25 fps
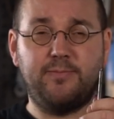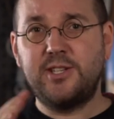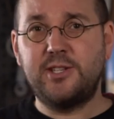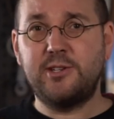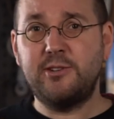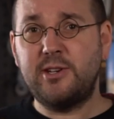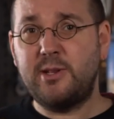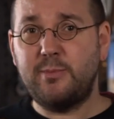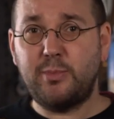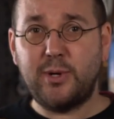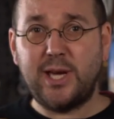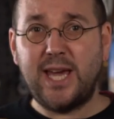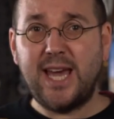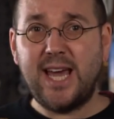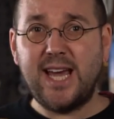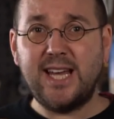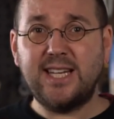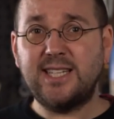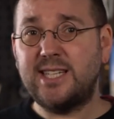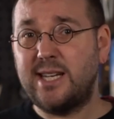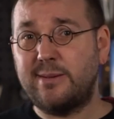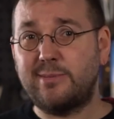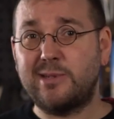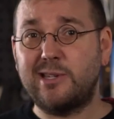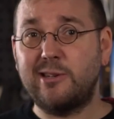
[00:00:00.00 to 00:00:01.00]
Doing it by
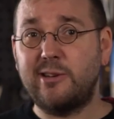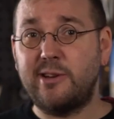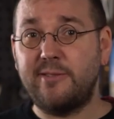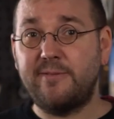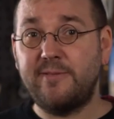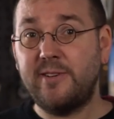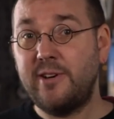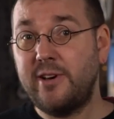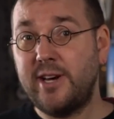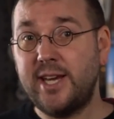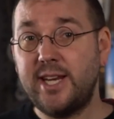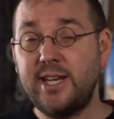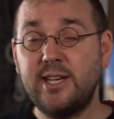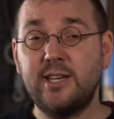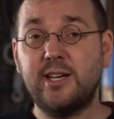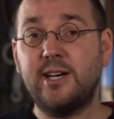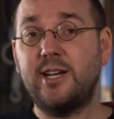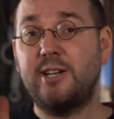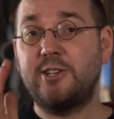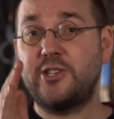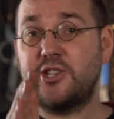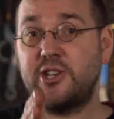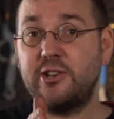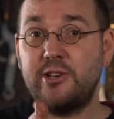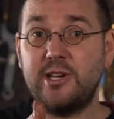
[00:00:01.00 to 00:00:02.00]
hand is absolutely fine.
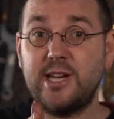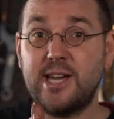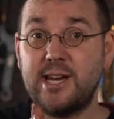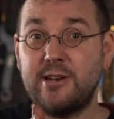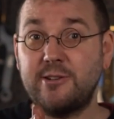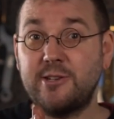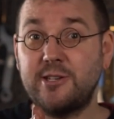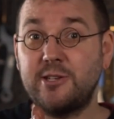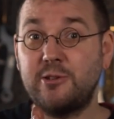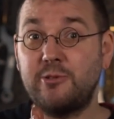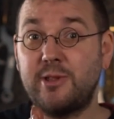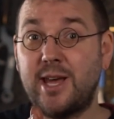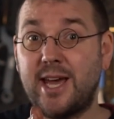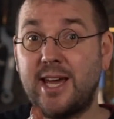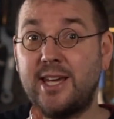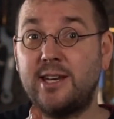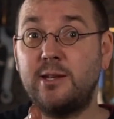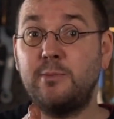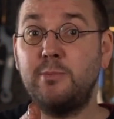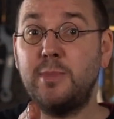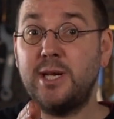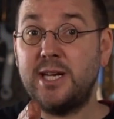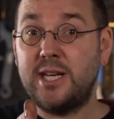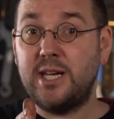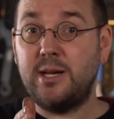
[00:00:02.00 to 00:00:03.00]
I'll show you how to do that in
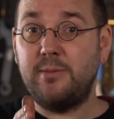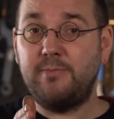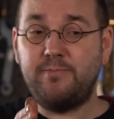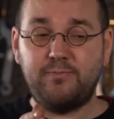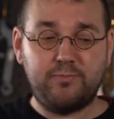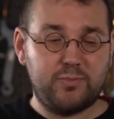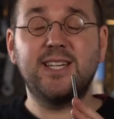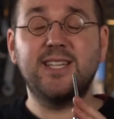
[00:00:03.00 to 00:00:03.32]
a minute.